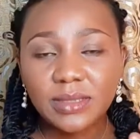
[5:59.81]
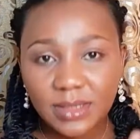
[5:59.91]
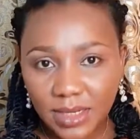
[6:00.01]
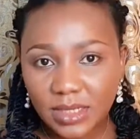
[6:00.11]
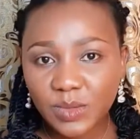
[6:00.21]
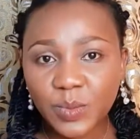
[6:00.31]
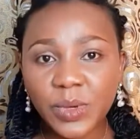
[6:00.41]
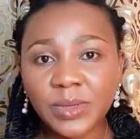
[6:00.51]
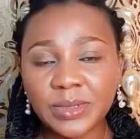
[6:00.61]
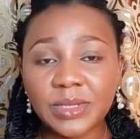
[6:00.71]
Since
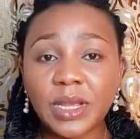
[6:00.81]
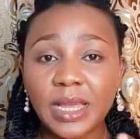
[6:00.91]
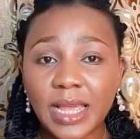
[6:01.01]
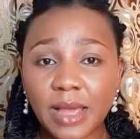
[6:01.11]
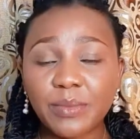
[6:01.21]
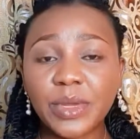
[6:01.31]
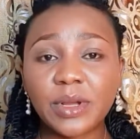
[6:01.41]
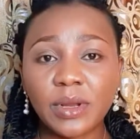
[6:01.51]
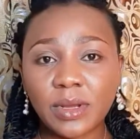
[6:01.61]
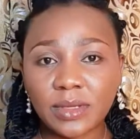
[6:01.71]
pores can be
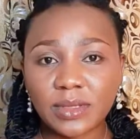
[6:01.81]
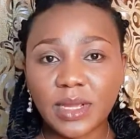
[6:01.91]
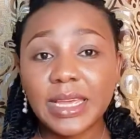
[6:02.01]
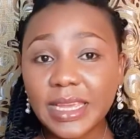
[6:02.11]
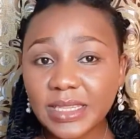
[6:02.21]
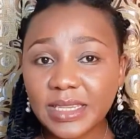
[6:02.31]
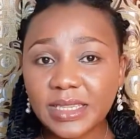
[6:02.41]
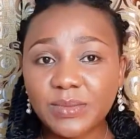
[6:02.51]
clogged, it is